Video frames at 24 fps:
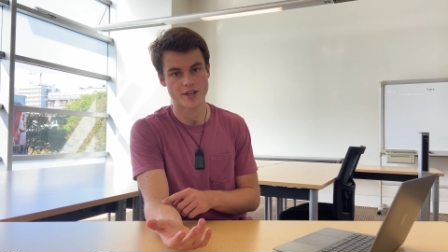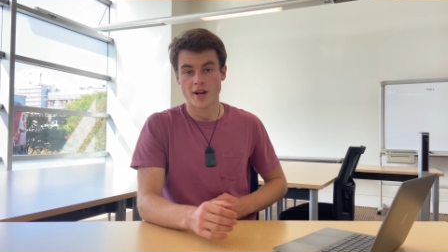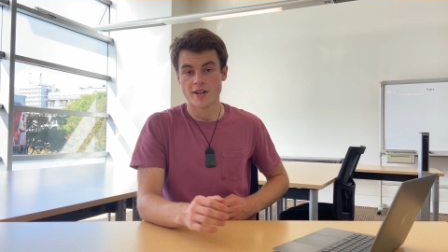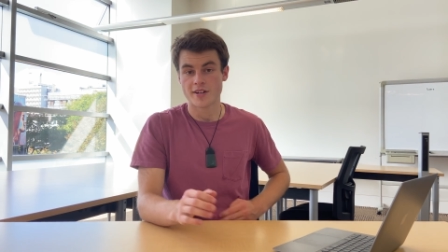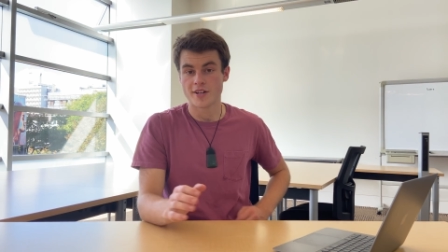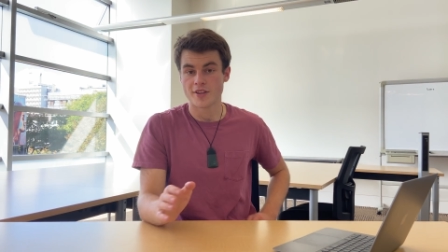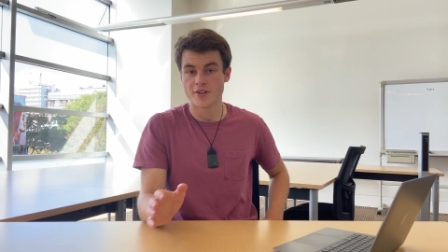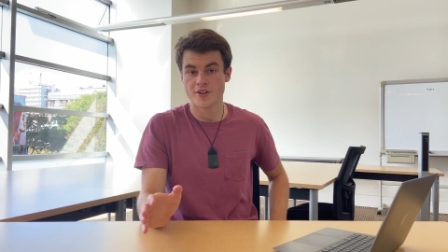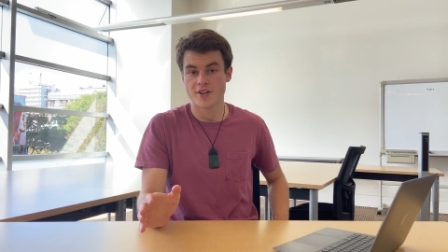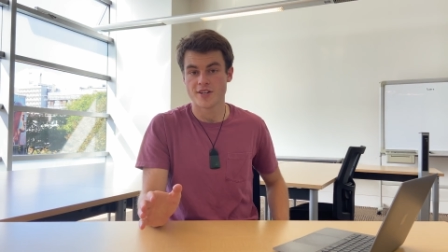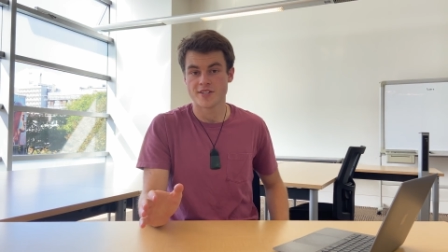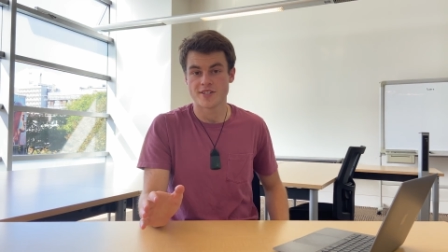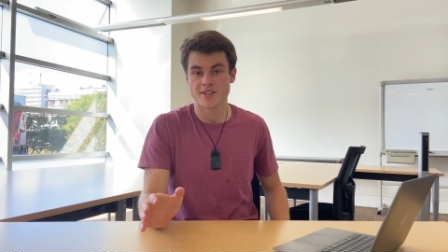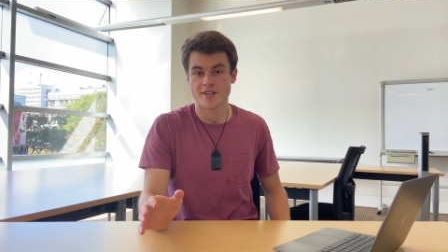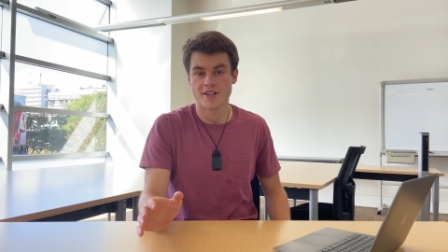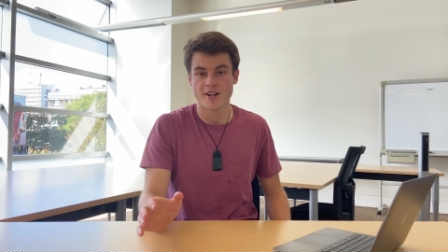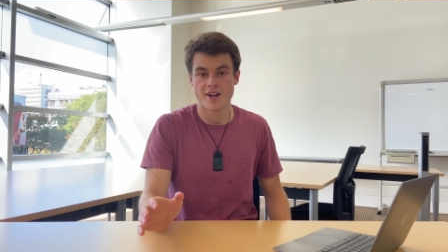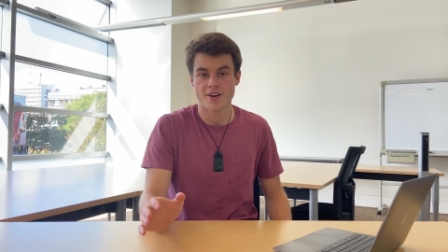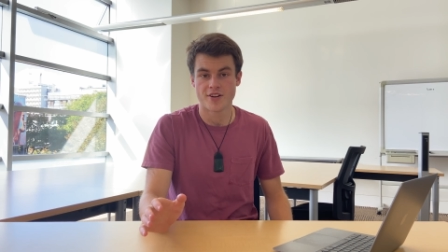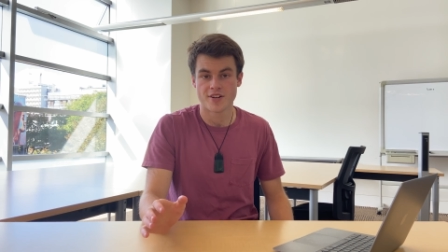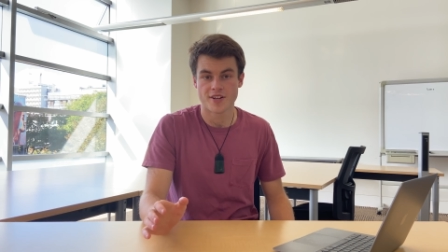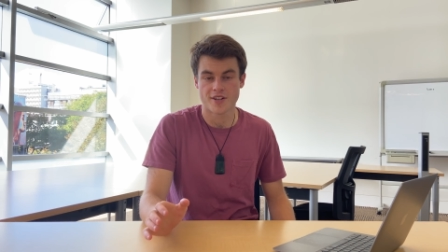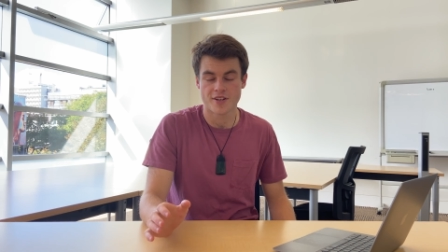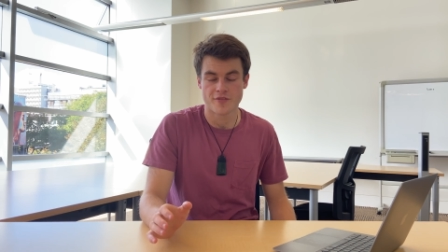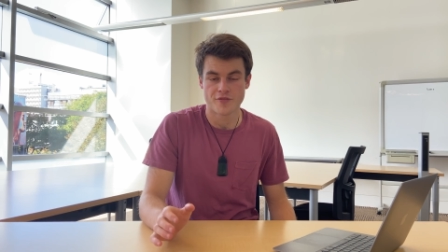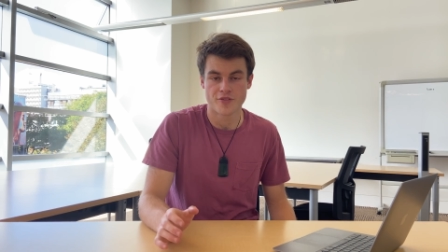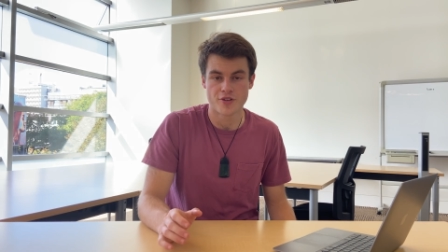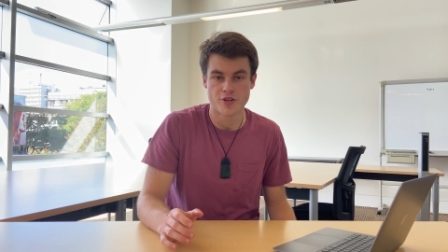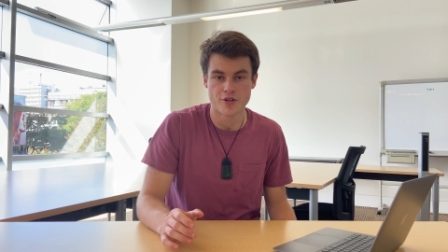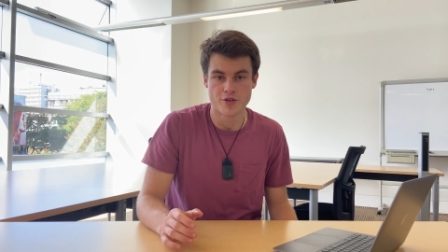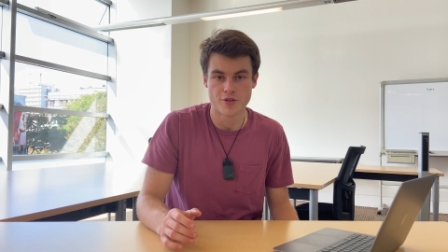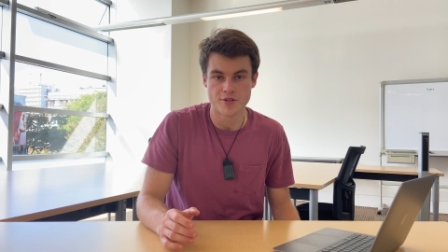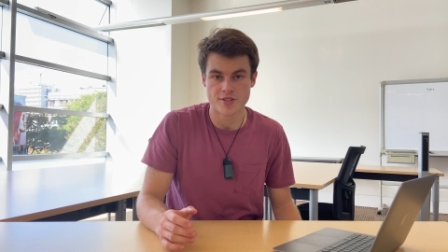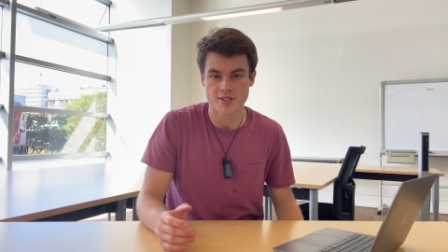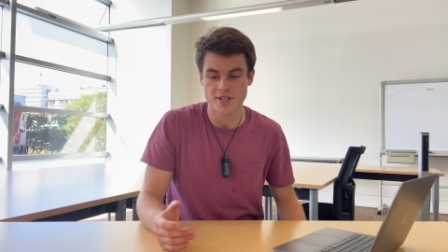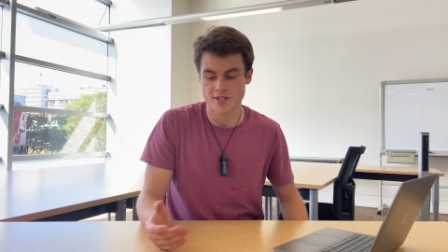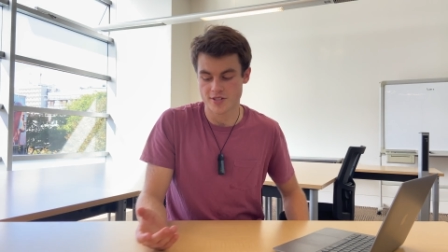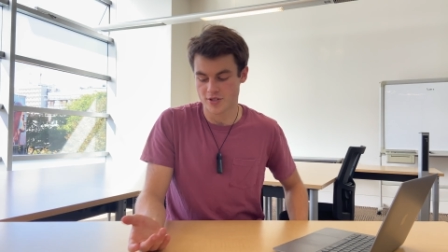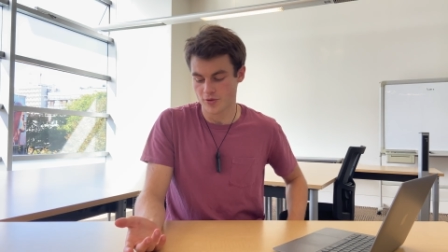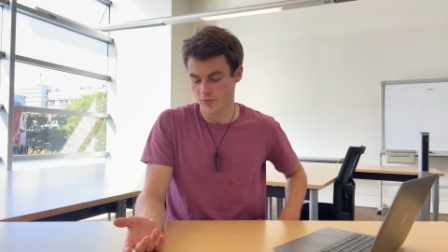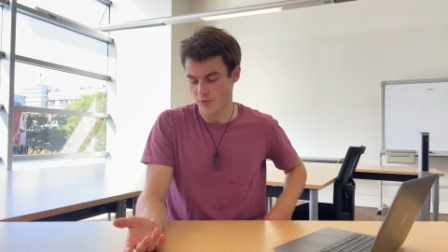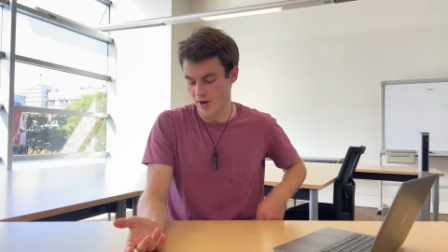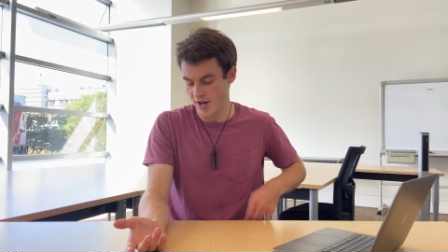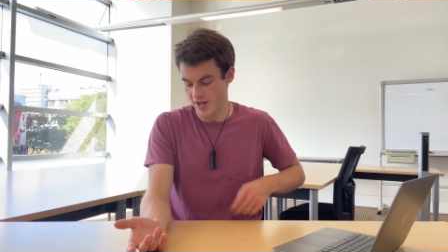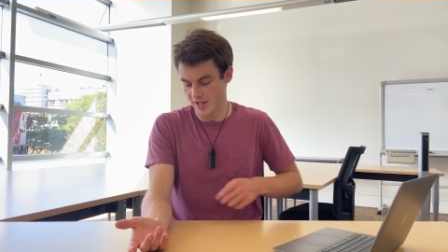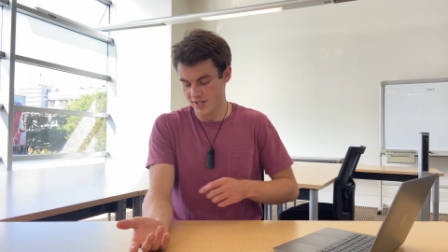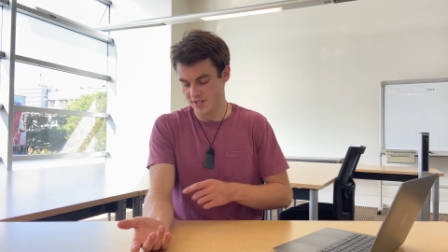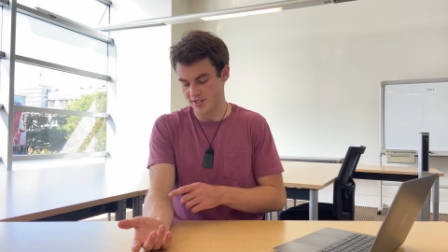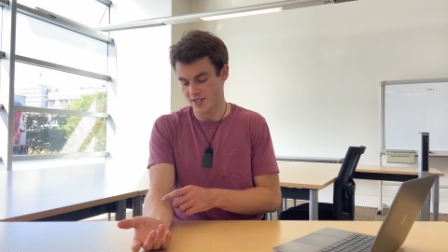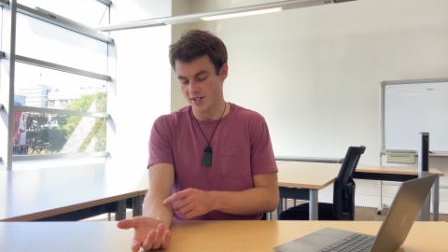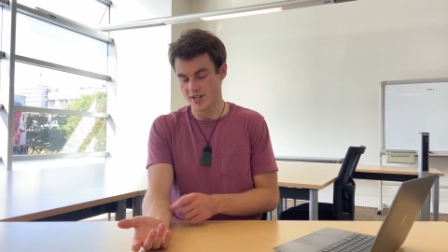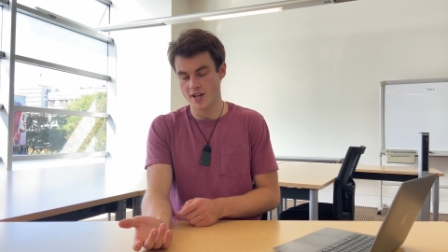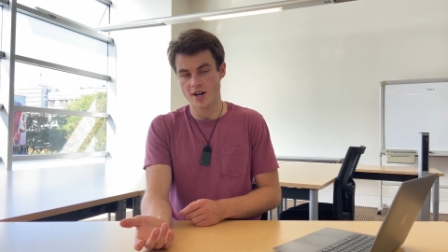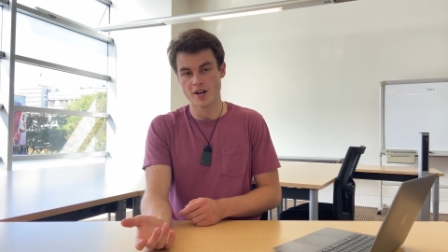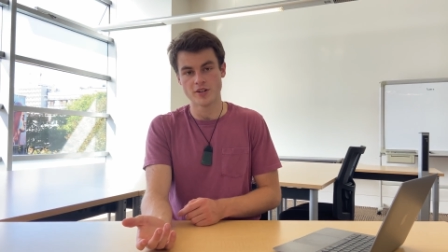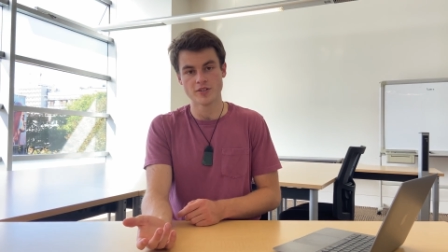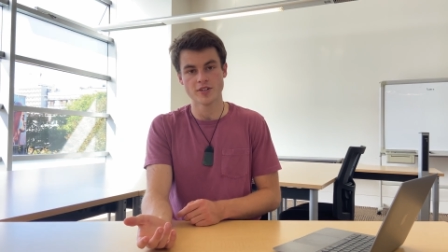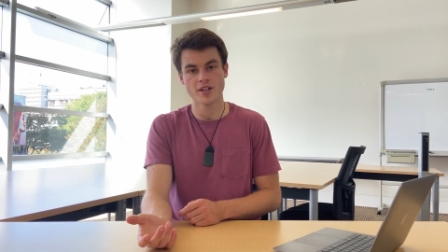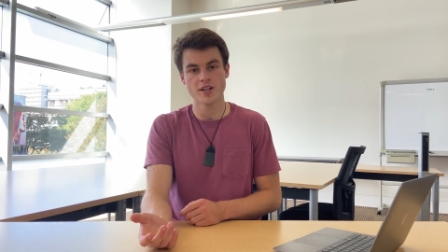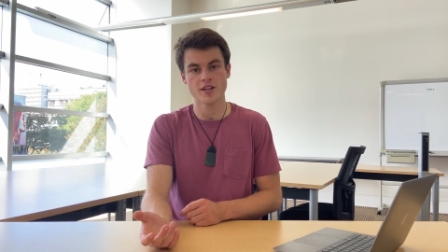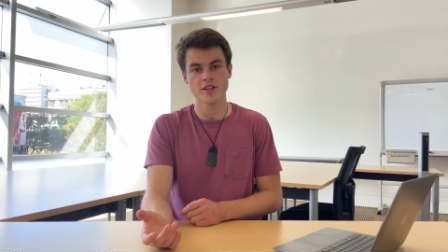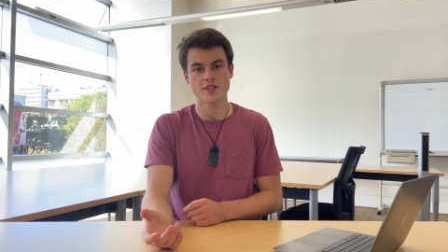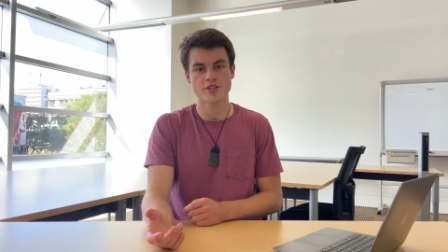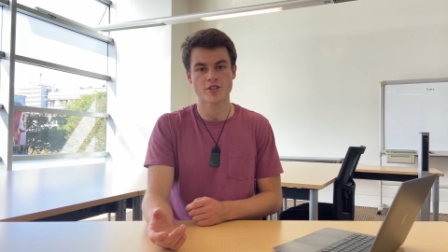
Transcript: Another easy area to confuse is the radius and the ulna,